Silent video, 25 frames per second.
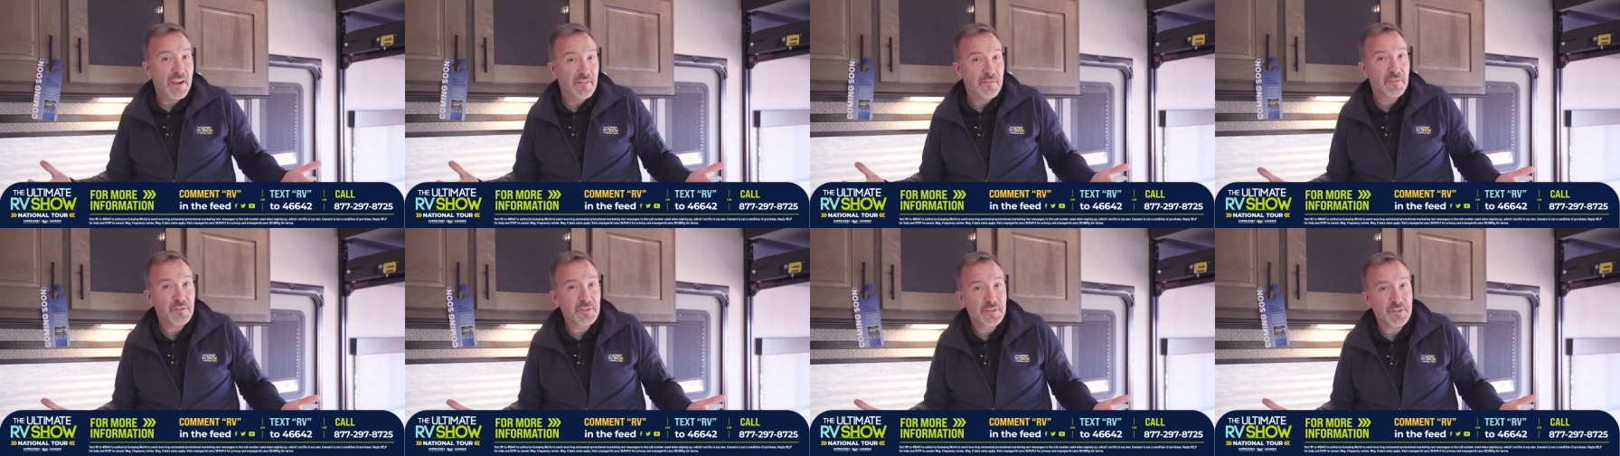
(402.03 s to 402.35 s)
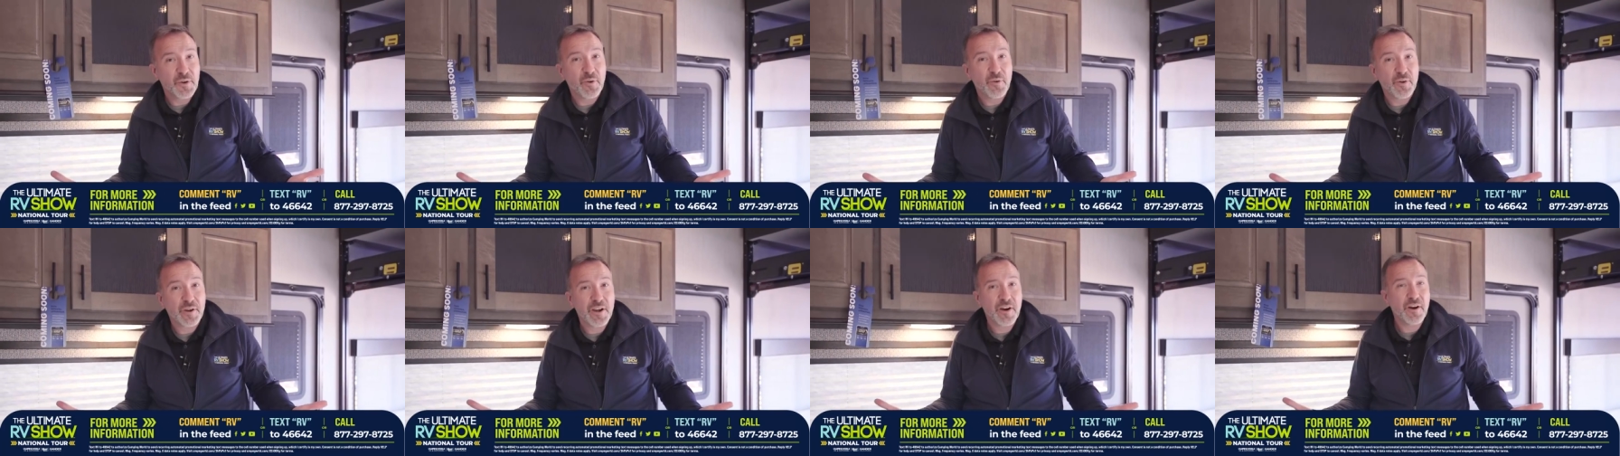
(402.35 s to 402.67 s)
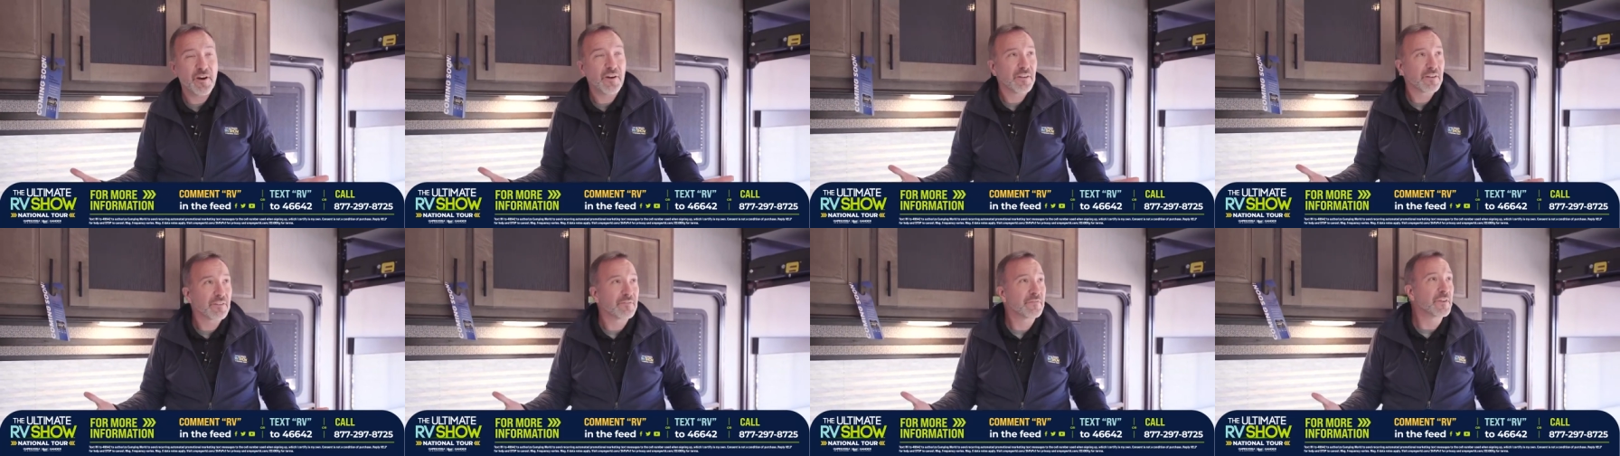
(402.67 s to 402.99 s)
gave you a toy
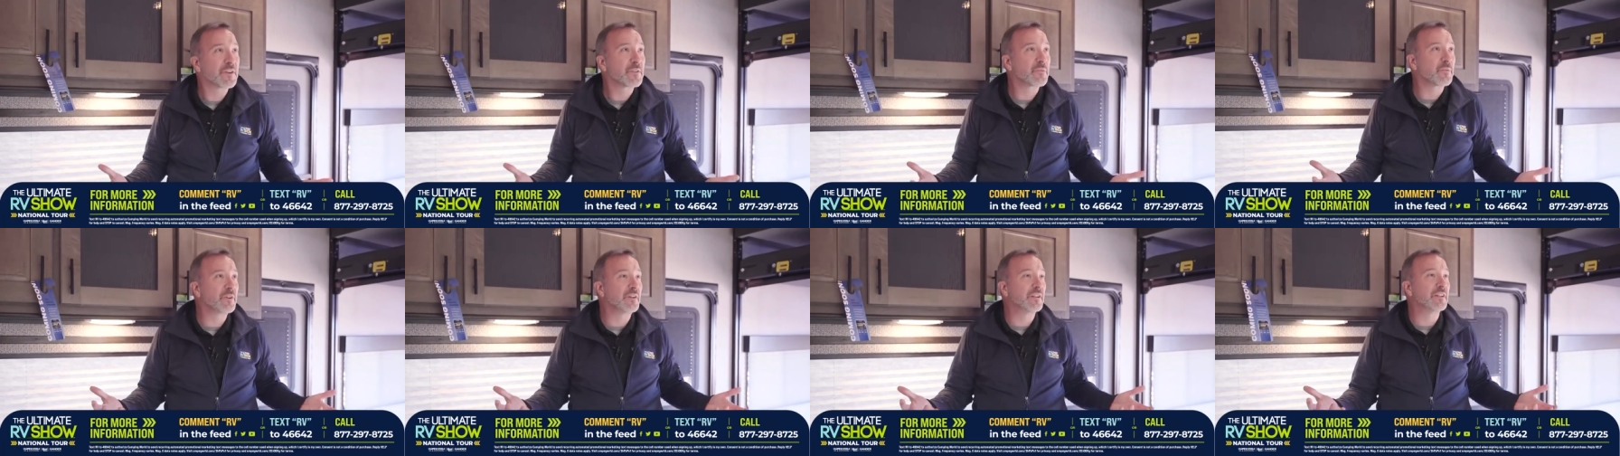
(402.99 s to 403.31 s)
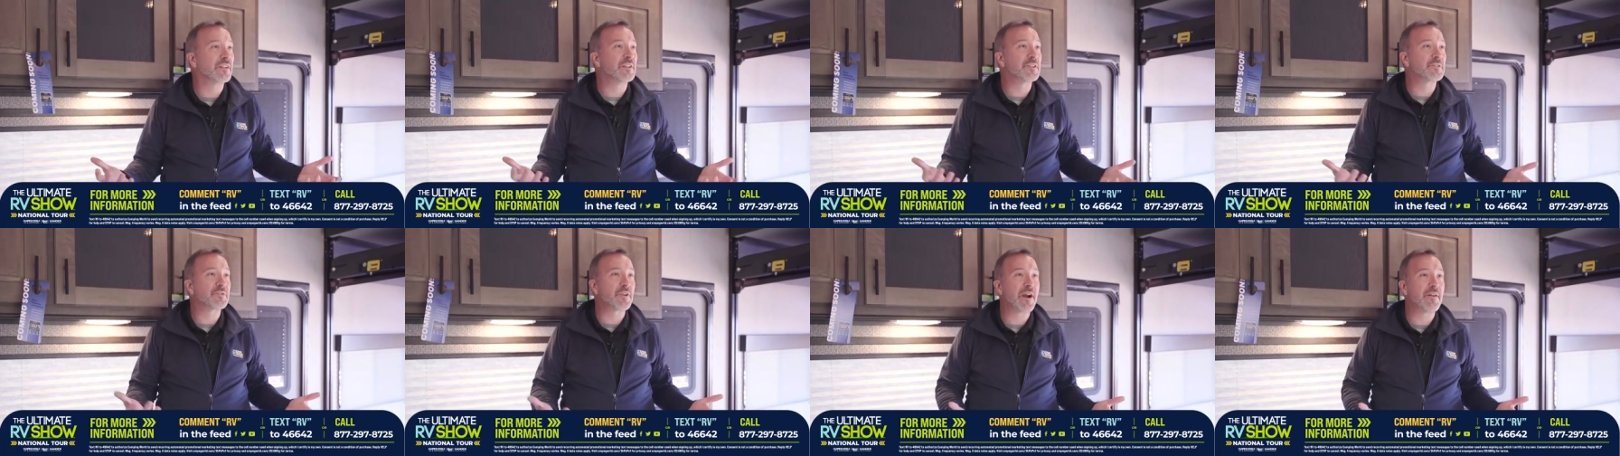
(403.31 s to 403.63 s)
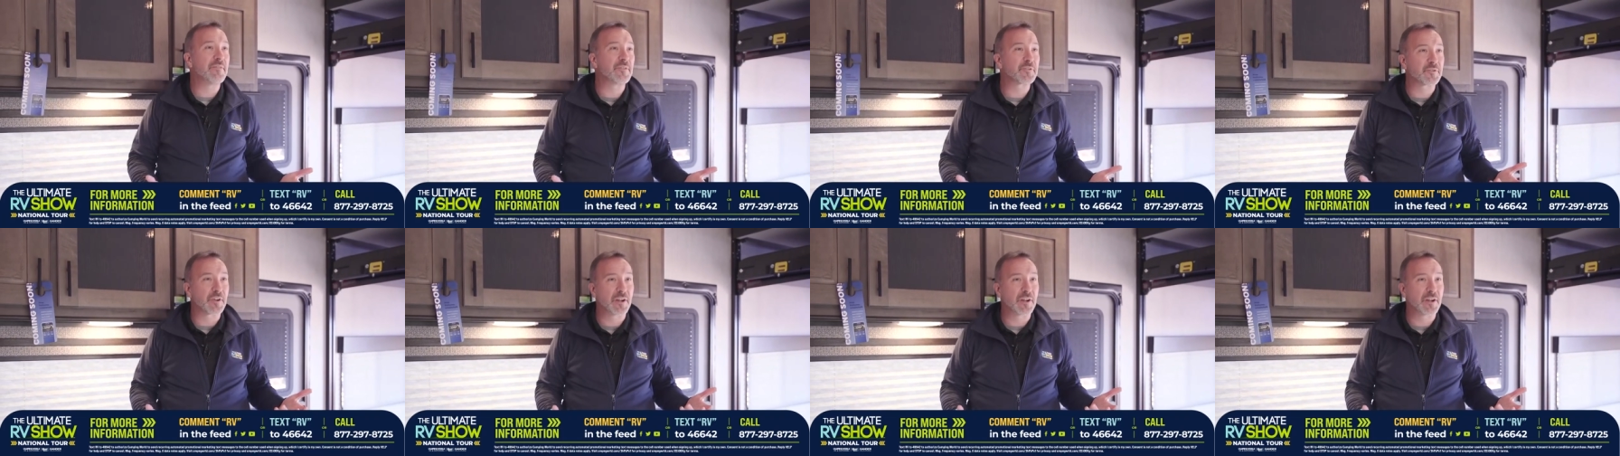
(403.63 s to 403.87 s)
hauler fifth wheel and a travel